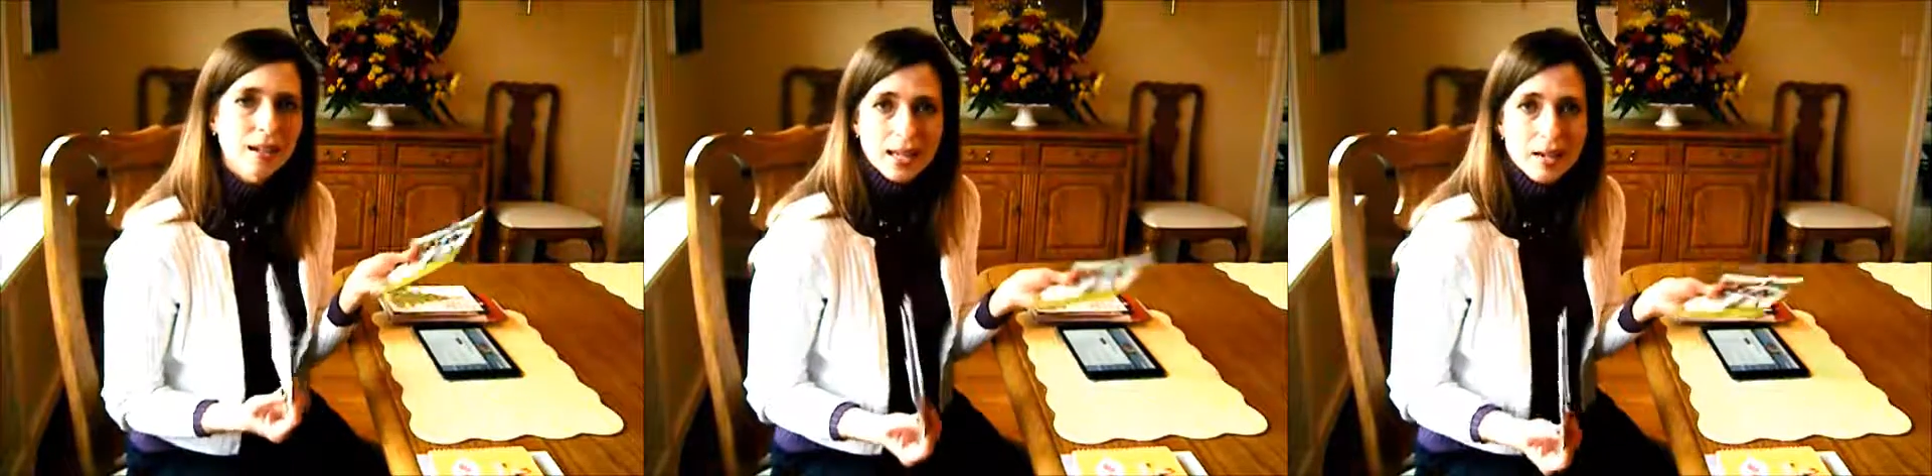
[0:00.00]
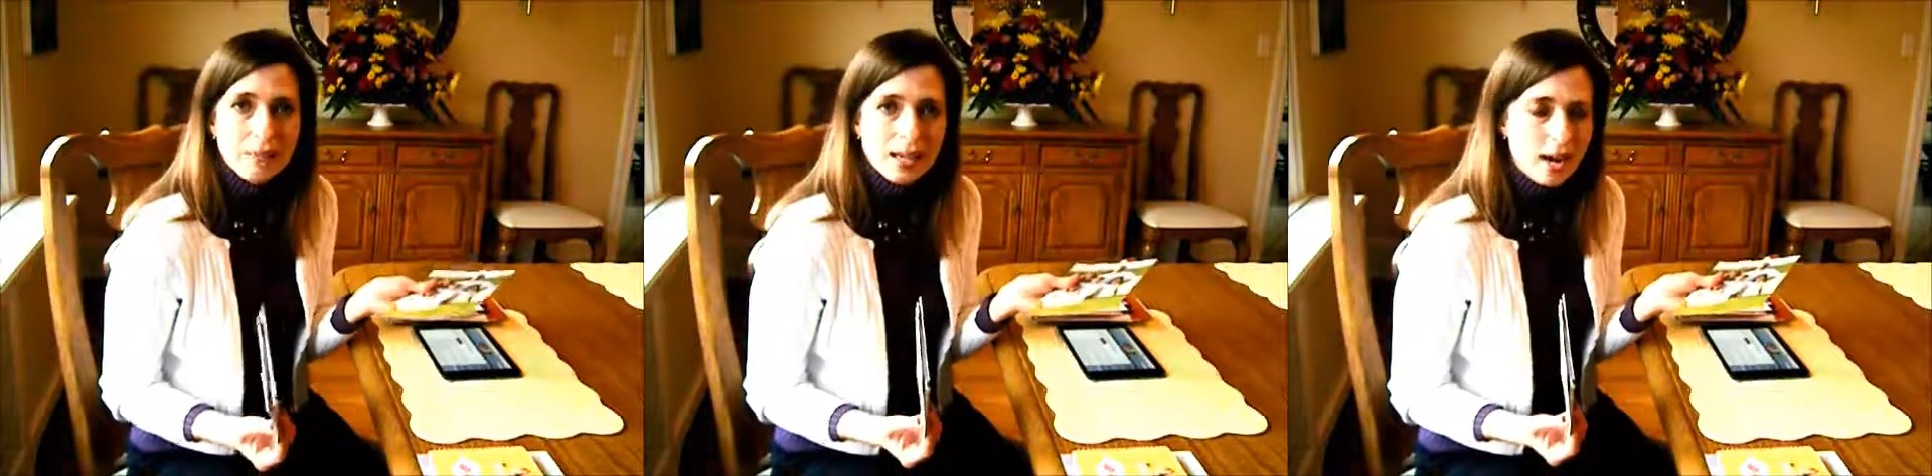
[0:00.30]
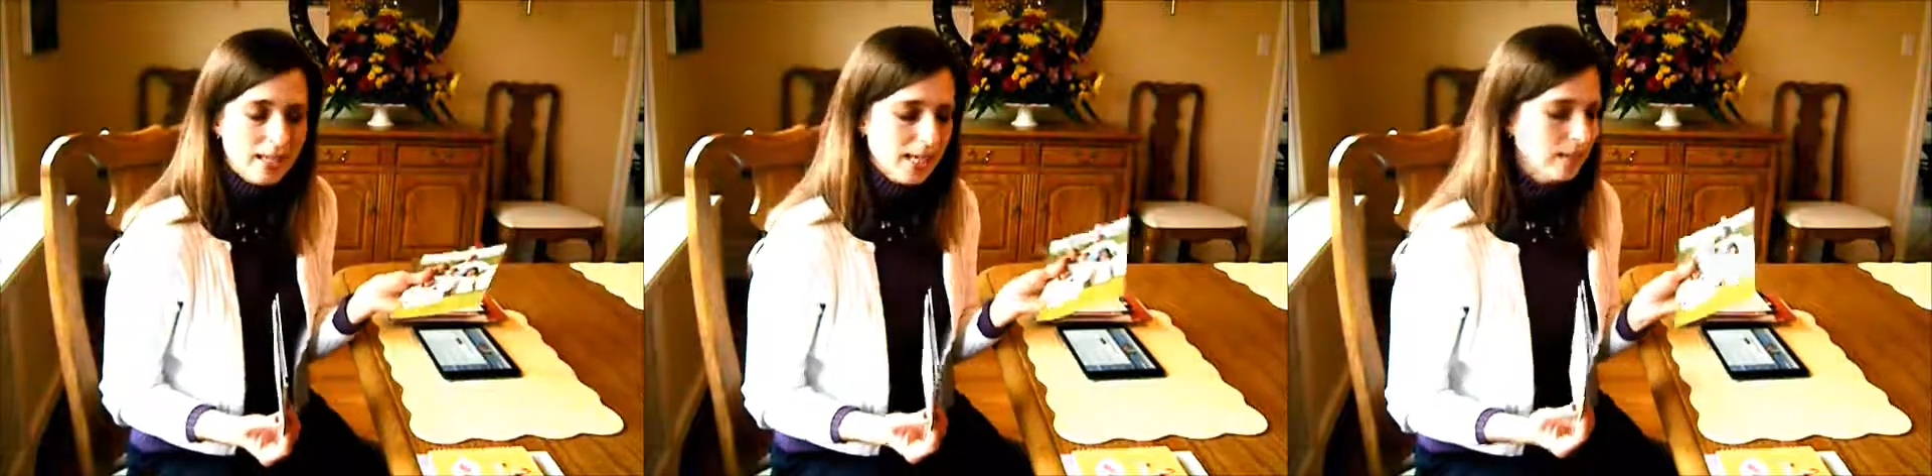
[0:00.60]
again, my
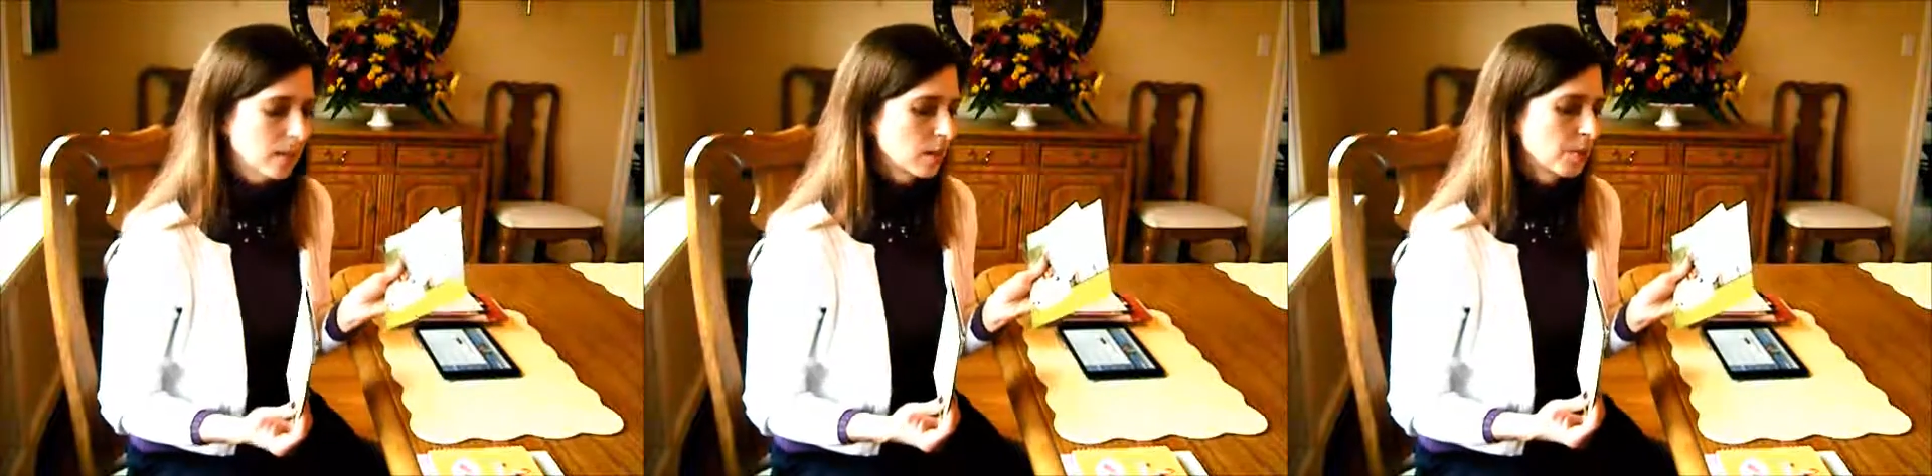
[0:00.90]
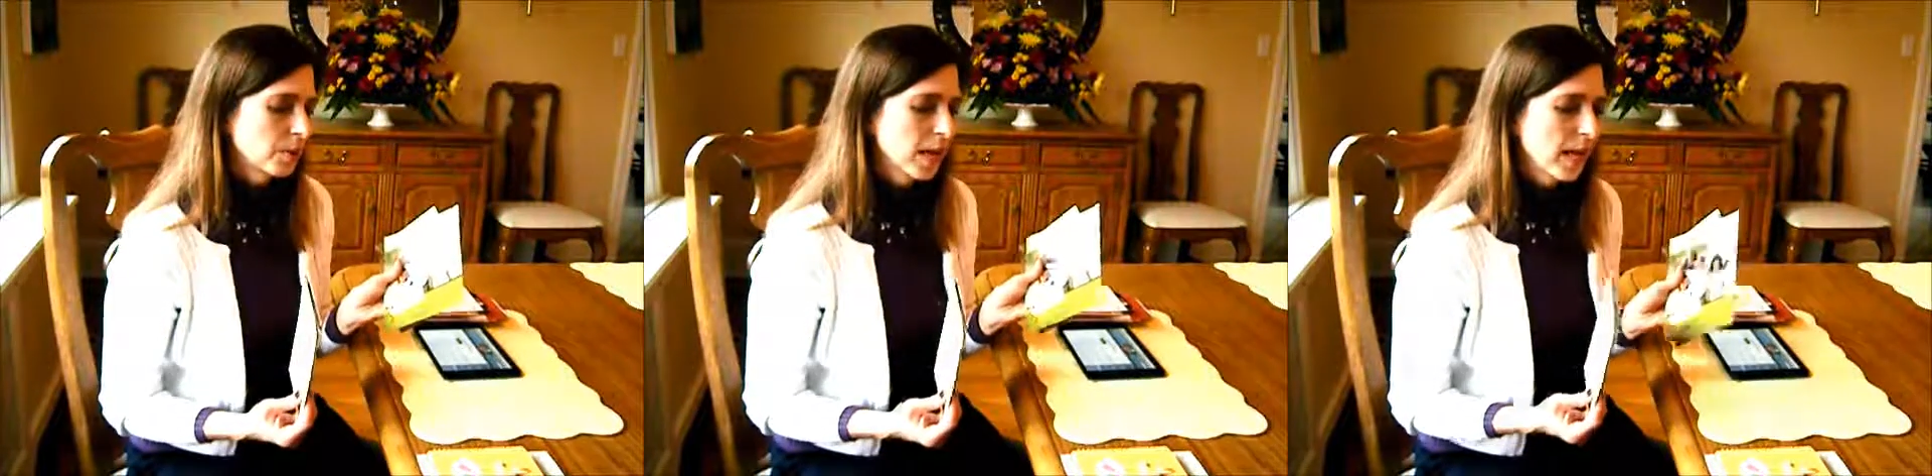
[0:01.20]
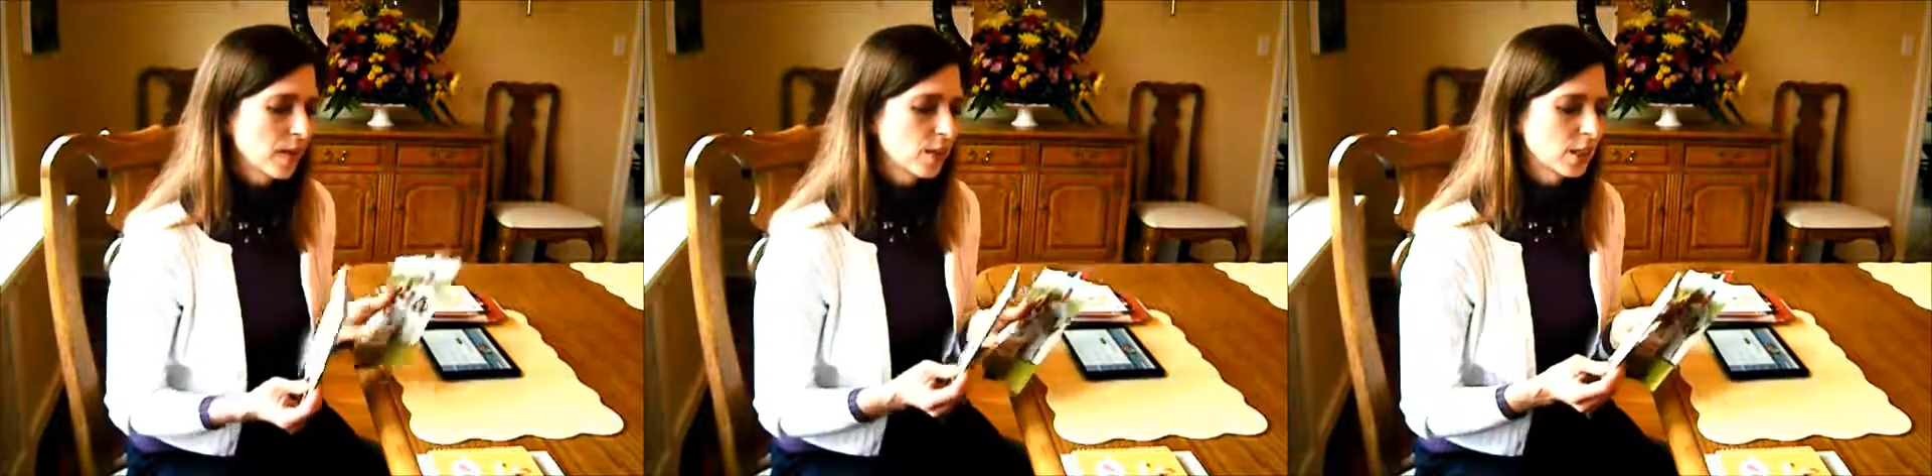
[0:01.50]
contact system or my
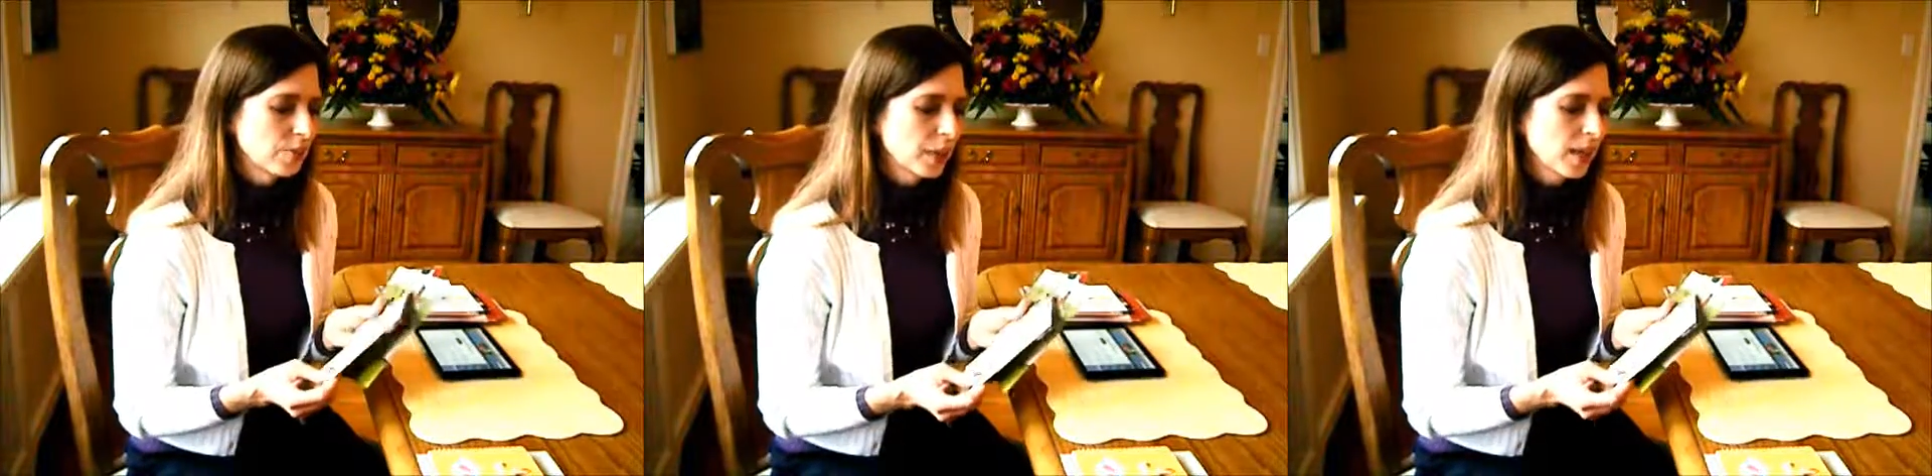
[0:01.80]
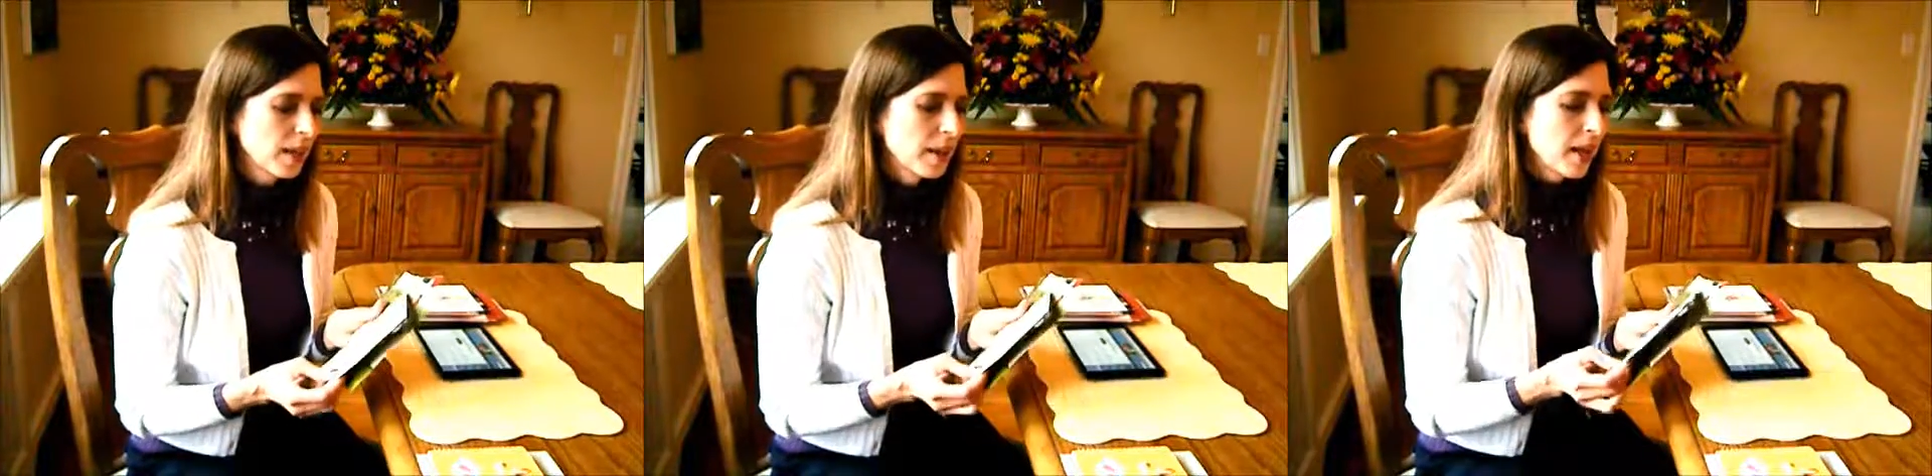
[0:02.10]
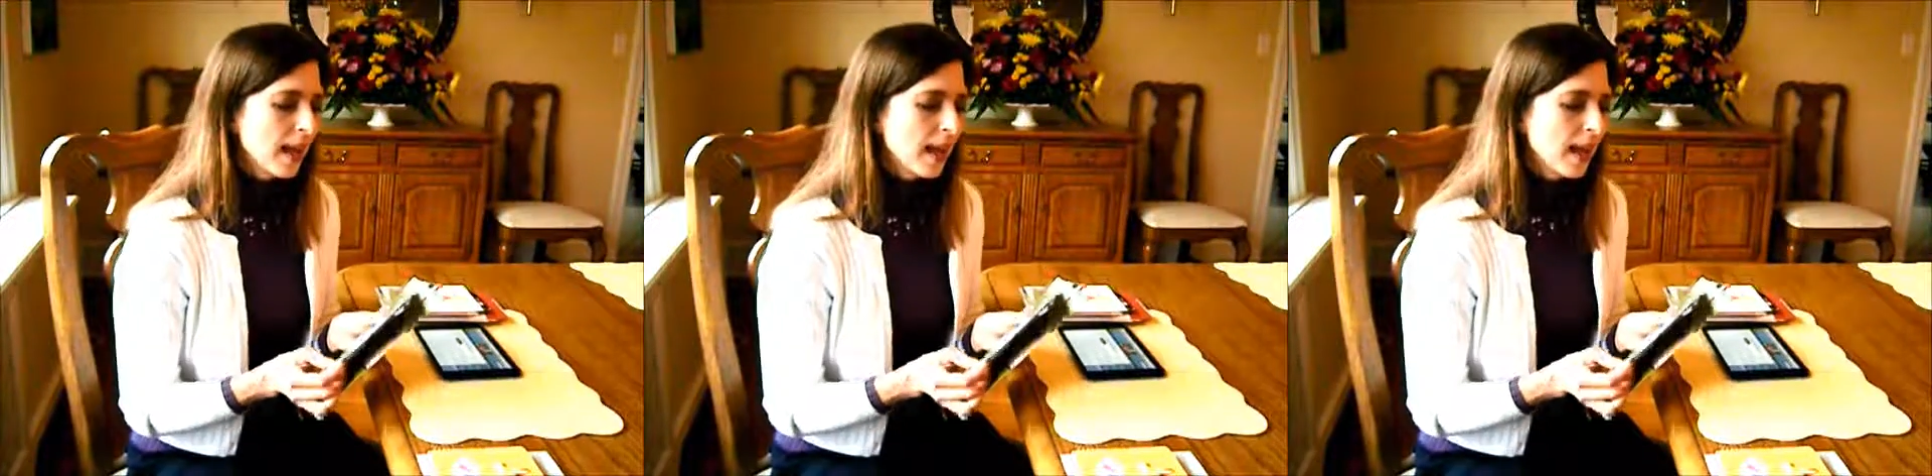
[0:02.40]
address book.